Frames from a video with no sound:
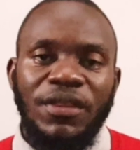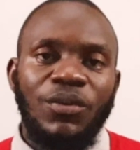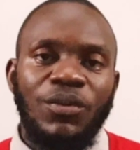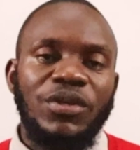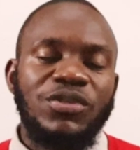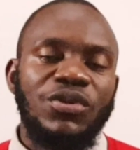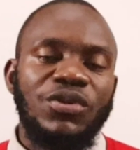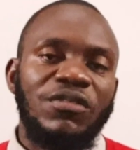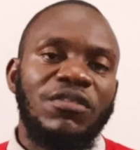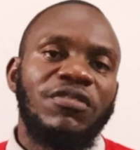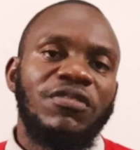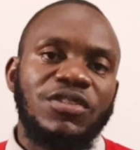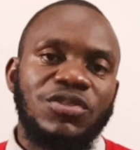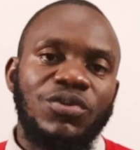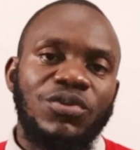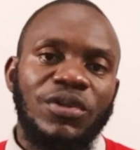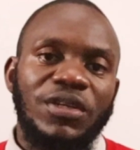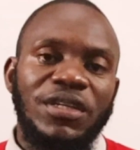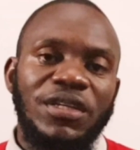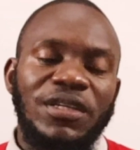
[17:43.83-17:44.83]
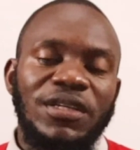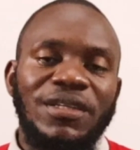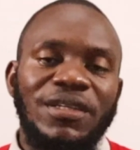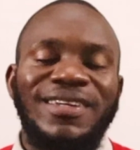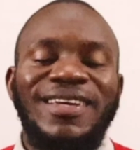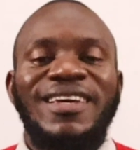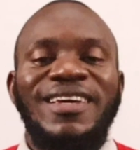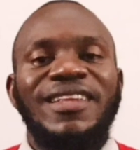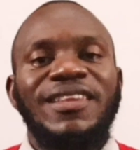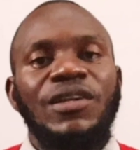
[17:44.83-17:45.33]
Then once you have a functional
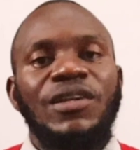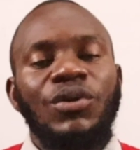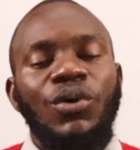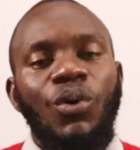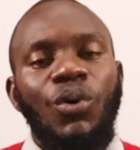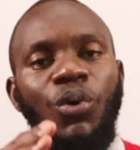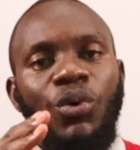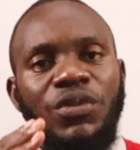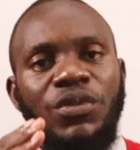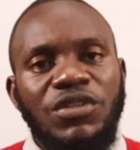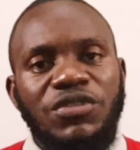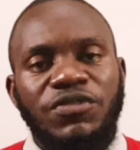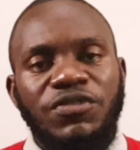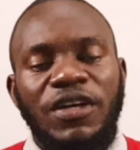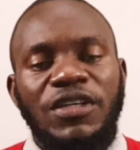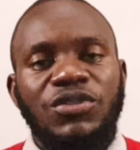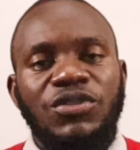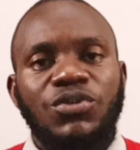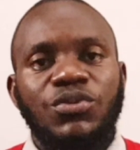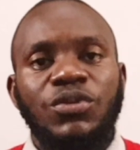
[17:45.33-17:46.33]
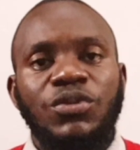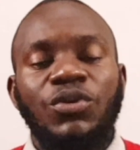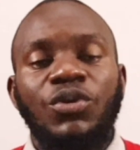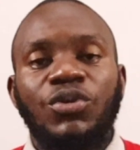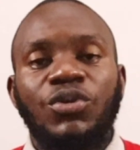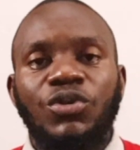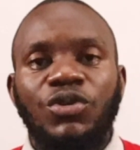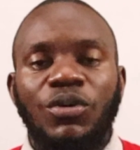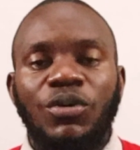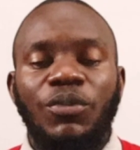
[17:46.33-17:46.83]
kidney, then all these functions will
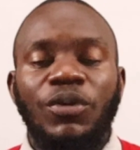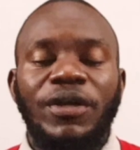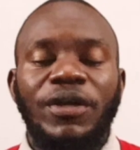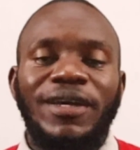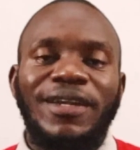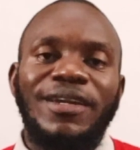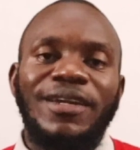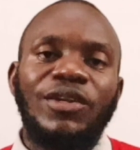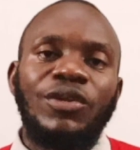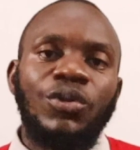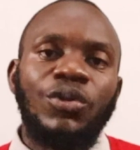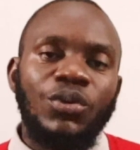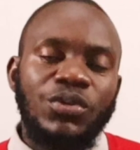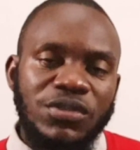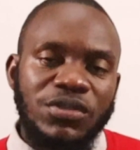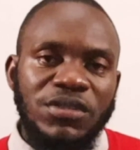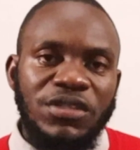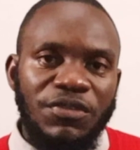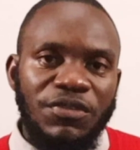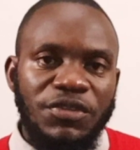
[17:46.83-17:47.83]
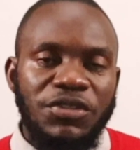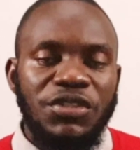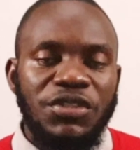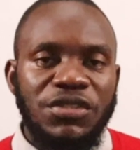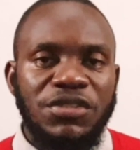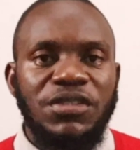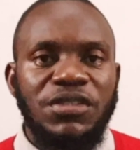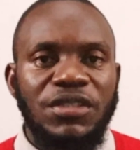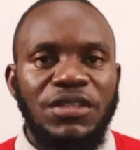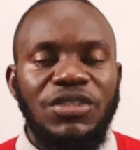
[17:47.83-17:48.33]
go to normal and those
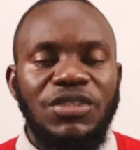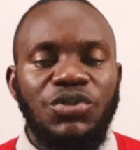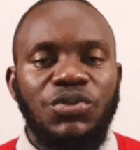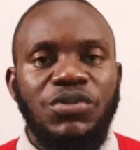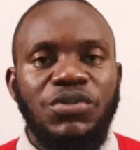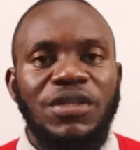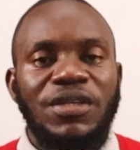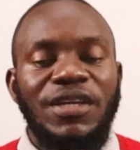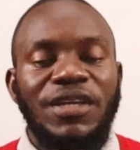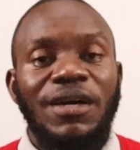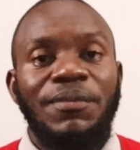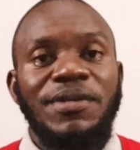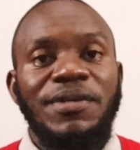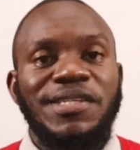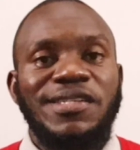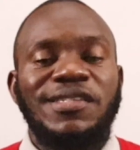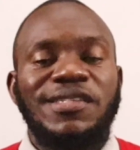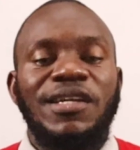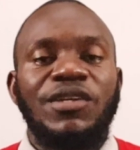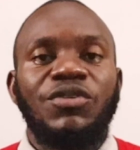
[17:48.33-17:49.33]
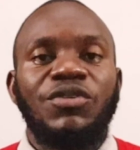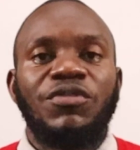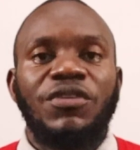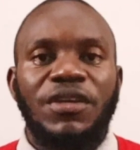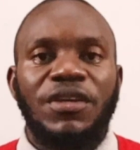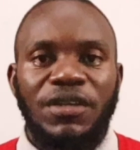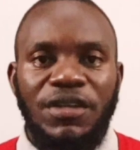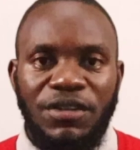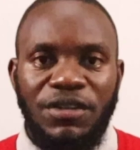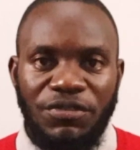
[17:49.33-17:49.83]
deficiency issues that come as a result
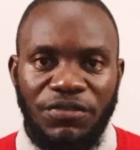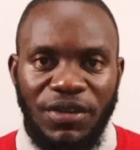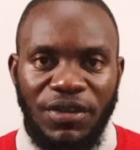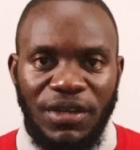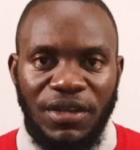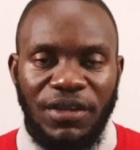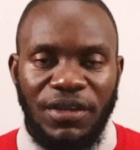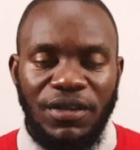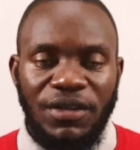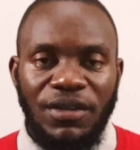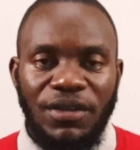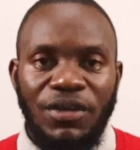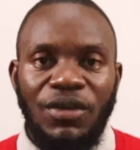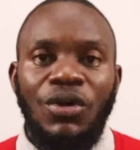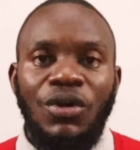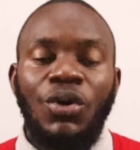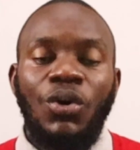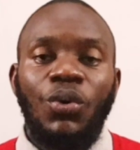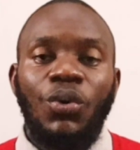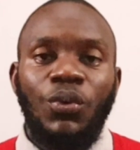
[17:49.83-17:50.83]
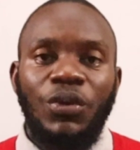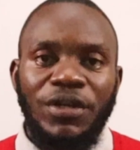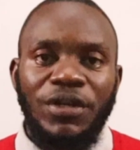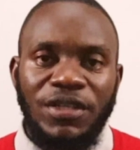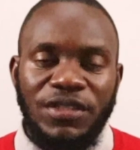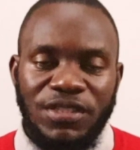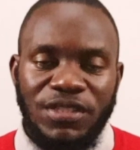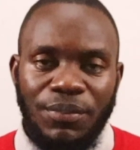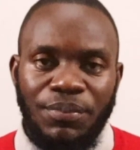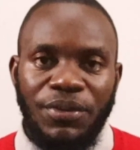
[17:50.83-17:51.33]
of kidney failure will
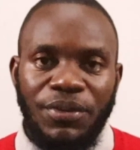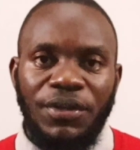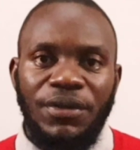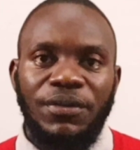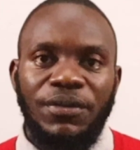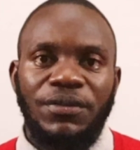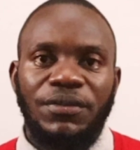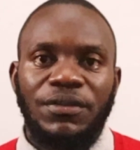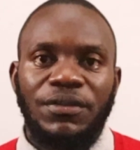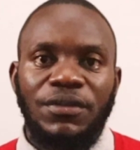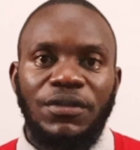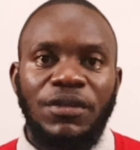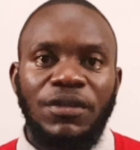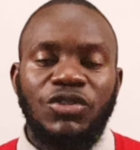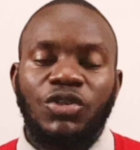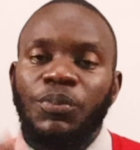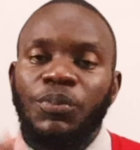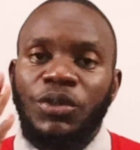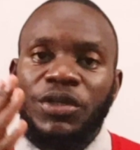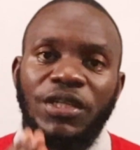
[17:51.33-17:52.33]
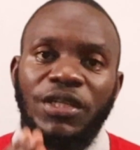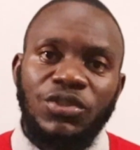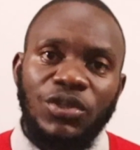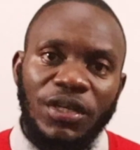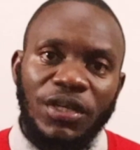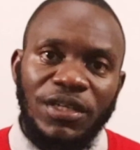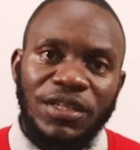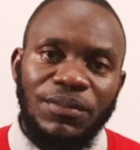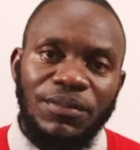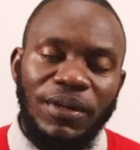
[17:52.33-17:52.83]
disappear. So protect
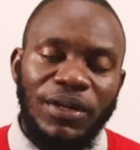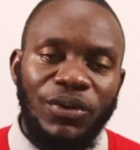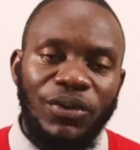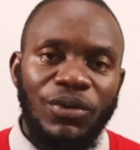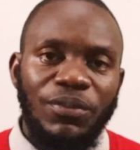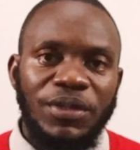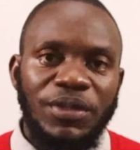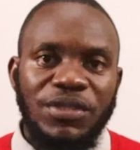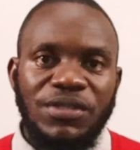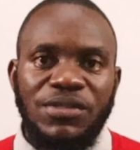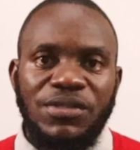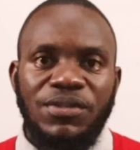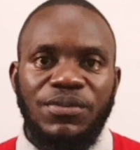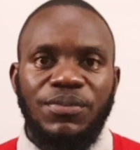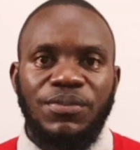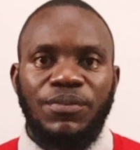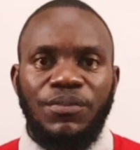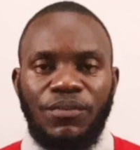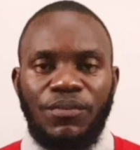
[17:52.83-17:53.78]
your kidney by all means.